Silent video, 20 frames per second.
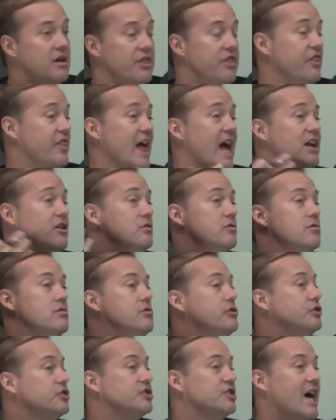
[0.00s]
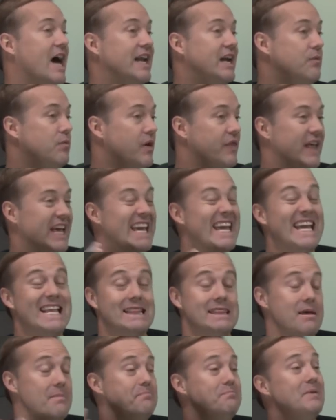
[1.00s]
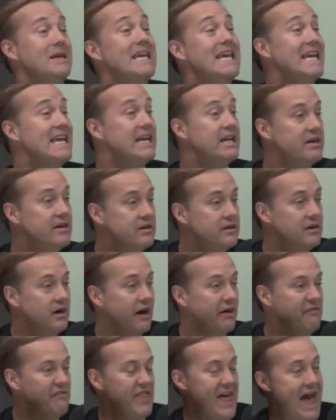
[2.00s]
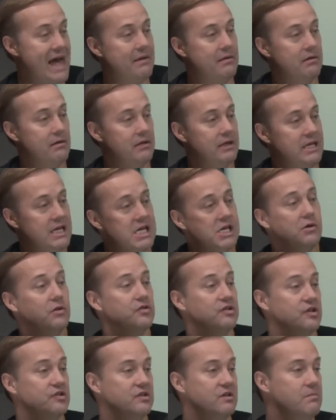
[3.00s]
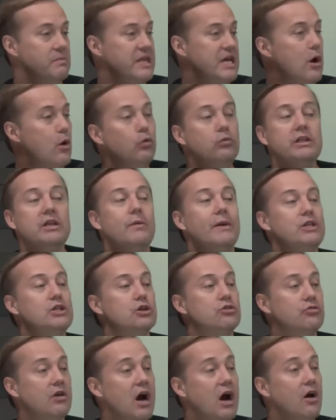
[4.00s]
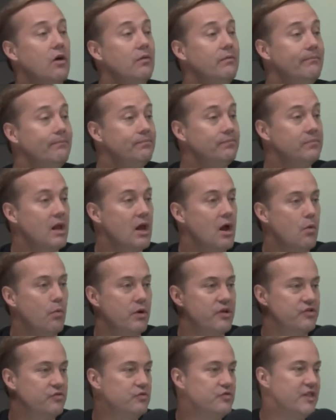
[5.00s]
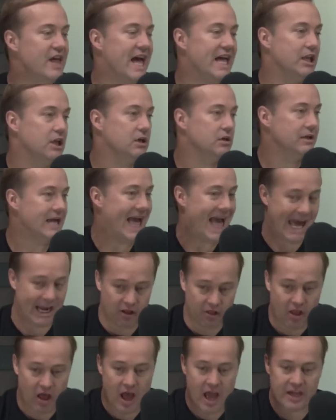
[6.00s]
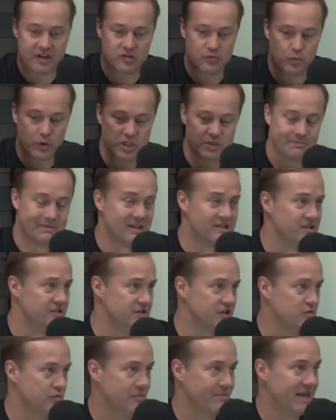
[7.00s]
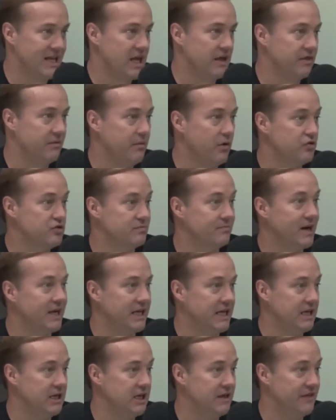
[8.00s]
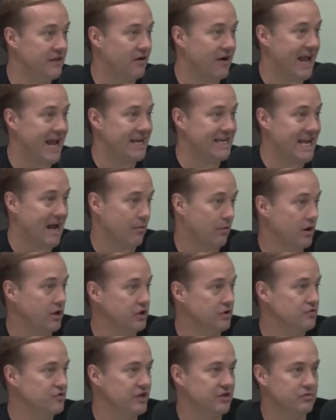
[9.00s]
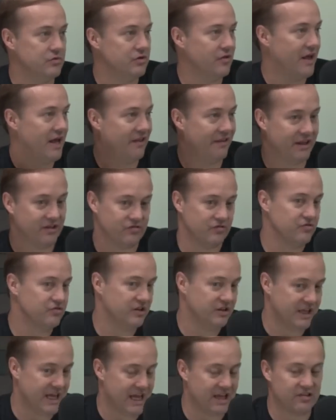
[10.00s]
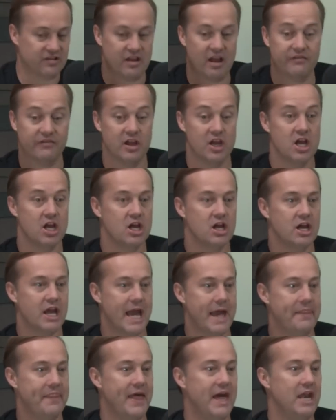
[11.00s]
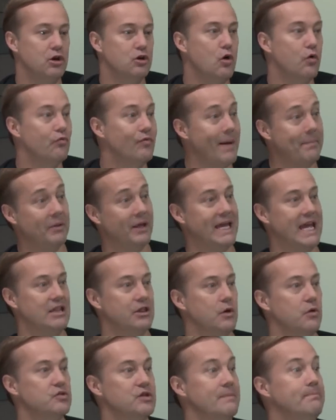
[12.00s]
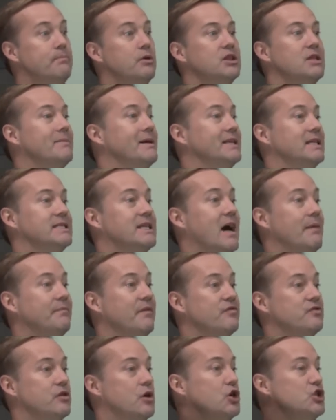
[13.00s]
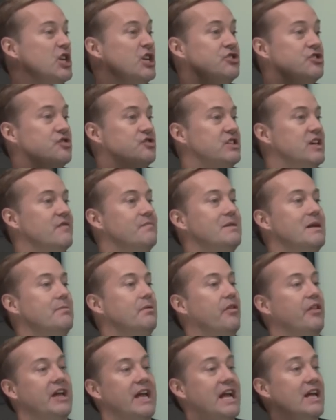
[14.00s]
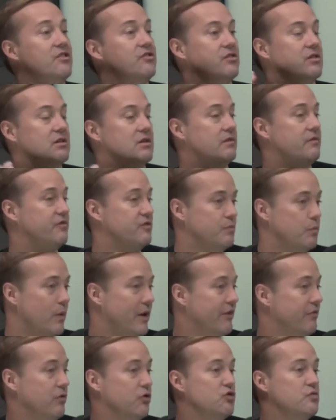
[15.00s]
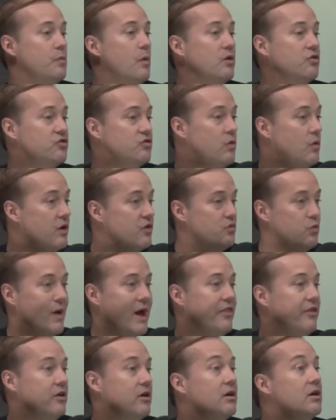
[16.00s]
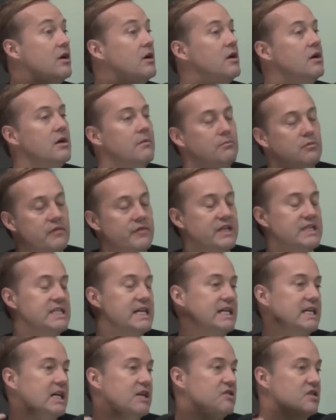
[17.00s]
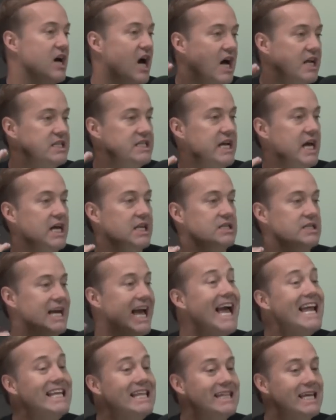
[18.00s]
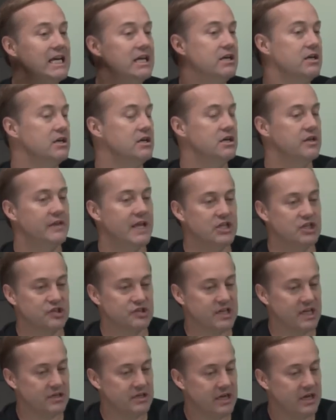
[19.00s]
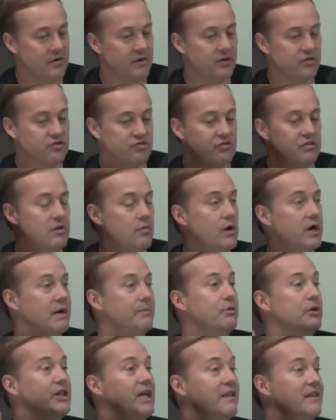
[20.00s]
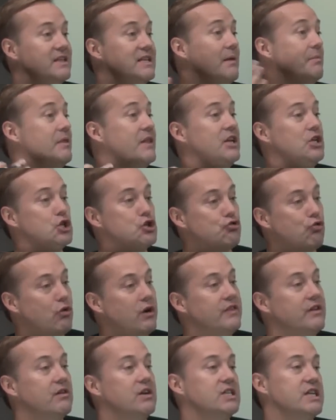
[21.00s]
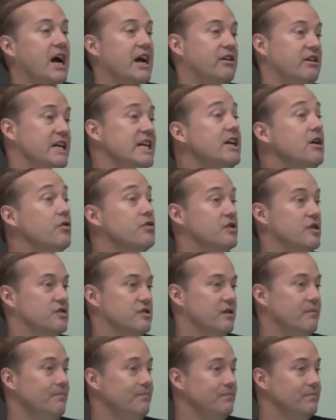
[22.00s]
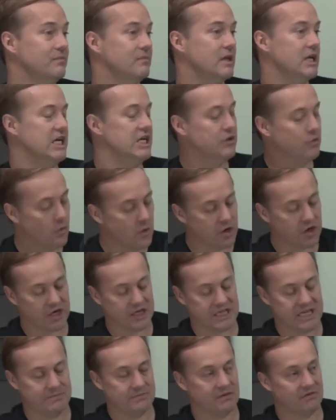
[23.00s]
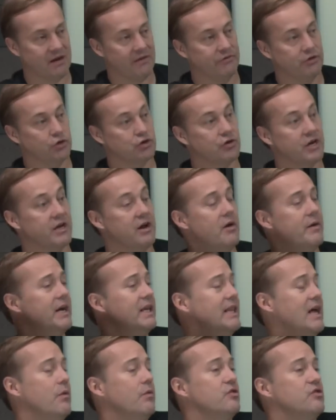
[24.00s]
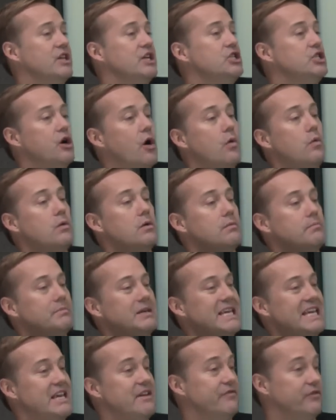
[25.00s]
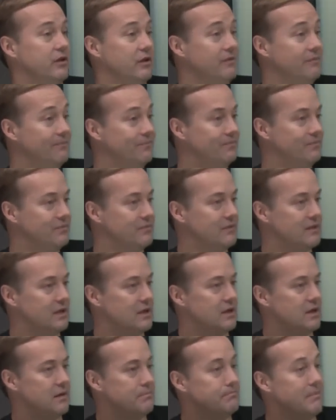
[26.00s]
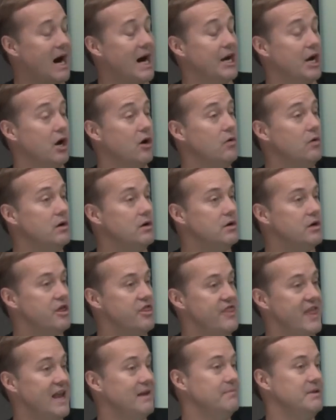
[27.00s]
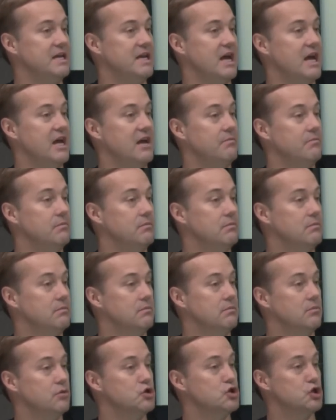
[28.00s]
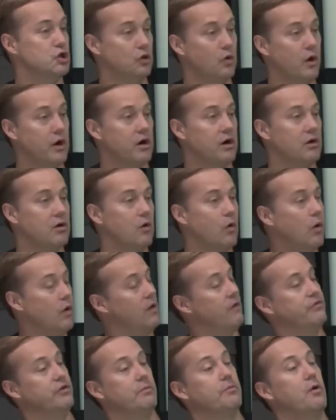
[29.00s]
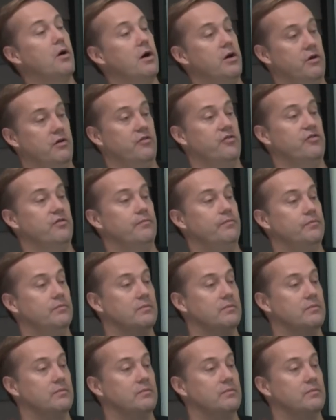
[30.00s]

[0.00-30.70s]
Then Google decided when they hit the peak of that ecosystem, the only way to grow was to then analyze which businesses were making the most money in their ad network using Google Analytics, using the ad stuff, and then go replicate those and put them at the top of search and just give people the answer. Whether it was sports scores, whether movie tickets, content, anything, they just said, you know what, screw it, we're going to put that at the top. And they destroyed their entire ecosystem in order to keep the revenue train going. And that was the don't be evil motto, then became slaughter all of your partners.